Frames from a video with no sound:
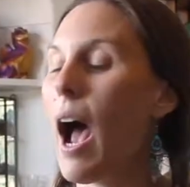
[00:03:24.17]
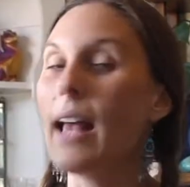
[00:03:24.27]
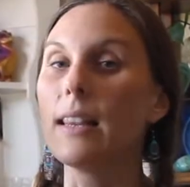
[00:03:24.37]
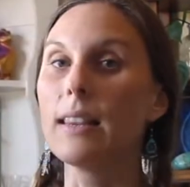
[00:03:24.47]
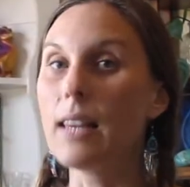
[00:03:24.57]

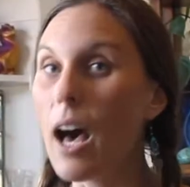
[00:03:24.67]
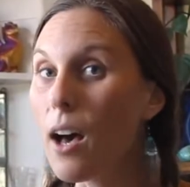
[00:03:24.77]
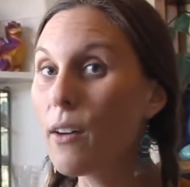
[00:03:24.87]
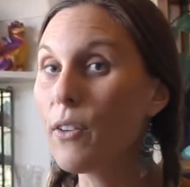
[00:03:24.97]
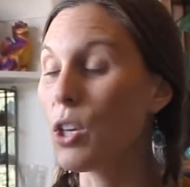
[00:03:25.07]
I
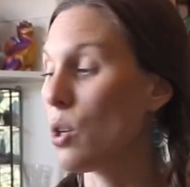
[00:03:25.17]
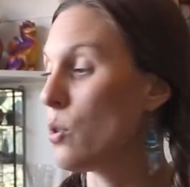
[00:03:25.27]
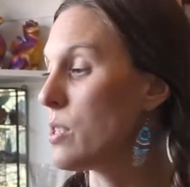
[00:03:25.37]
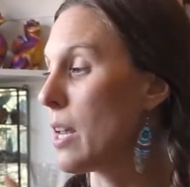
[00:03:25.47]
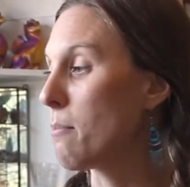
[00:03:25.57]
love
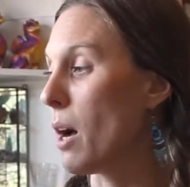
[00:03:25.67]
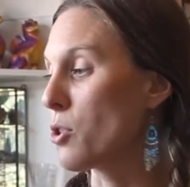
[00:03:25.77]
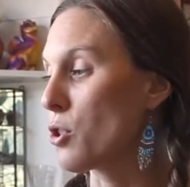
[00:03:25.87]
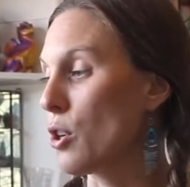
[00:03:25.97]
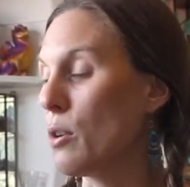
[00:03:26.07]
using
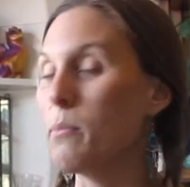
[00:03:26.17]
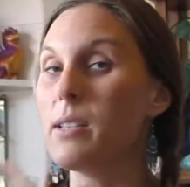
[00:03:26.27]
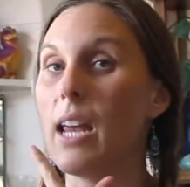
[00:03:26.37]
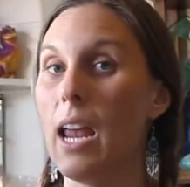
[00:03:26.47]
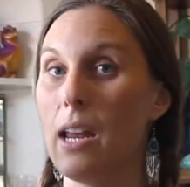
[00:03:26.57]

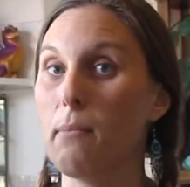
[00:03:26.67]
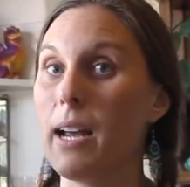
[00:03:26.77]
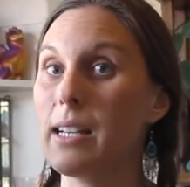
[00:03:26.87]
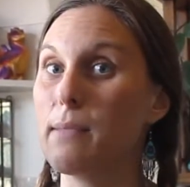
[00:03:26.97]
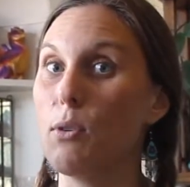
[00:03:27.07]
mushrooms in my
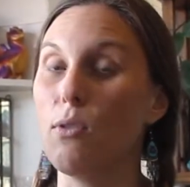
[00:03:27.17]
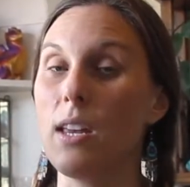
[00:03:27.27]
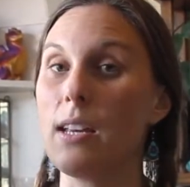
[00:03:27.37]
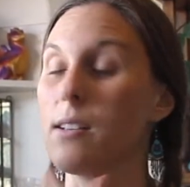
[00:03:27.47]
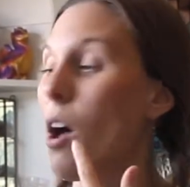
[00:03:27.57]

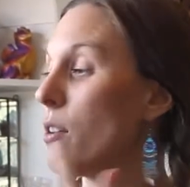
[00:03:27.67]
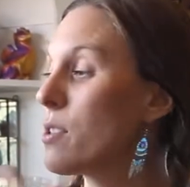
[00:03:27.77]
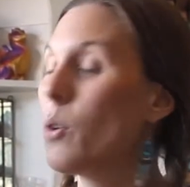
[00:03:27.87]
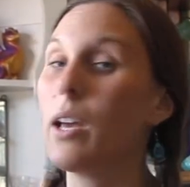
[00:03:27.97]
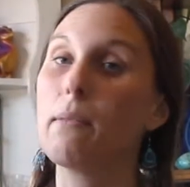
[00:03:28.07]
smoothies,
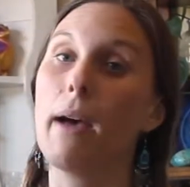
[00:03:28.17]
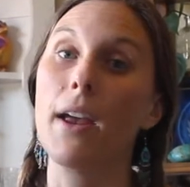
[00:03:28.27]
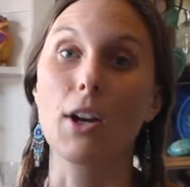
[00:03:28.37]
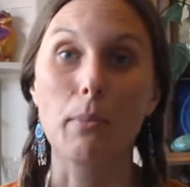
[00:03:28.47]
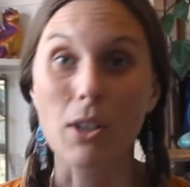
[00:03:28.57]
also in my
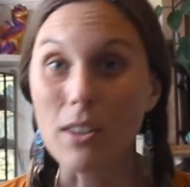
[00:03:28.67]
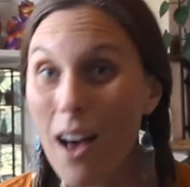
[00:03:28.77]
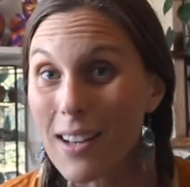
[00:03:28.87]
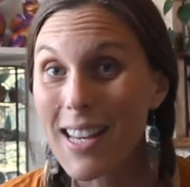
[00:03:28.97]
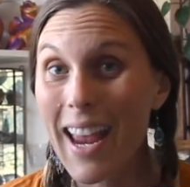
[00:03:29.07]
herbal
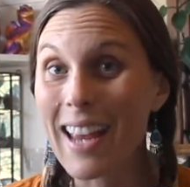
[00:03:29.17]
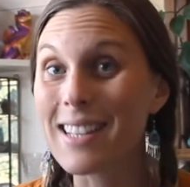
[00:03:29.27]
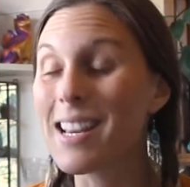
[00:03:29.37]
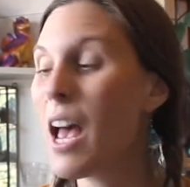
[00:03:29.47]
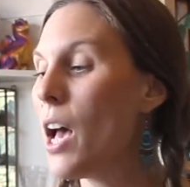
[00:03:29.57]
lattes.